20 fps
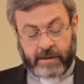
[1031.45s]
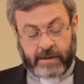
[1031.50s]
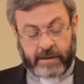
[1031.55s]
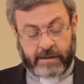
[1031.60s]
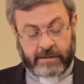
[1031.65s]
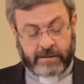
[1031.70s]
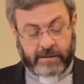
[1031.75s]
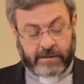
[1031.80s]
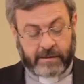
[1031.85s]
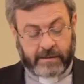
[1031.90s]

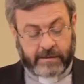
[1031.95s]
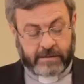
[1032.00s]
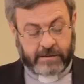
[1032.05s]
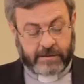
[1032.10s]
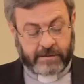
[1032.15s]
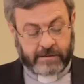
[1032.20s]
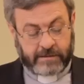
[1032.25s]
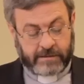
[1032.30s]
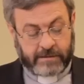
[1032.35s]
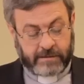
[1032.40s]
I think
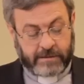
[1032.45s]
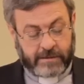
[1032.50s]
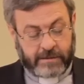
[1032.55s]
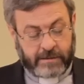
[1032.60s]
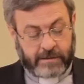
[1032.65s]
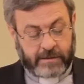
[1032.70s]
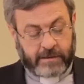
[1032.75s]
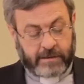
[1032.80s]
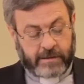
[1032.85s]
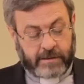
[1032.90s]

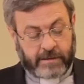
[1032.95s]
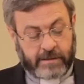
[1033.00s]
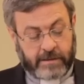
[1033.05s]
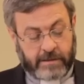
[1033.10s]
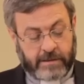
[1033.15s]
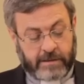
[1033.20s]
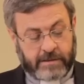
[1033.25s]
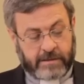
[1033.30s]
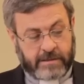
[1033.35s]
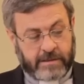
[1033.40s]

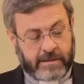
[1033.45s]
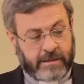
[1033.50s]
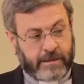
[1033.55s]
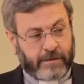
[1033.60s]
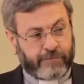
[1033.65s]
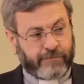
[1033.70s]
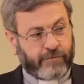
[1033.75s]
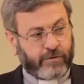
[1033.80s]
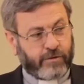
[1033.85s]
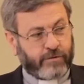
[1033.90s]
it's
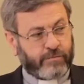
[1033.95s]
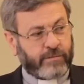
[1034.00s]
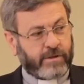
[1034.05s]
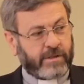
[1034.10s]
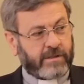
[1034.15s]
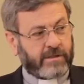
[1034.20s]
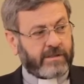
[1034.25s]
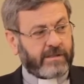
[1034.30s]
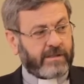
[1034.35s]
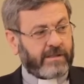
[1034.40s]
enough for
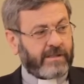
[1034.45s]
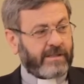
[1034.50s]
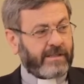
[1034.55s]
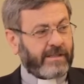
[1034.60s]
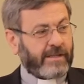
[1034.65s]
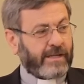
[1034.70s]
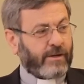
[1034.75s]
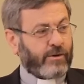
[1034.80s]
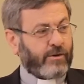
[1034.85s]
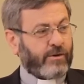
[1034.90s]
me till
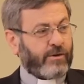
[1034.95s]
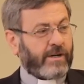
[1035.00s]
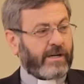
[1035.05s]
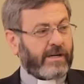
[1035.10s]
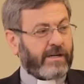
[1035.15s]
now.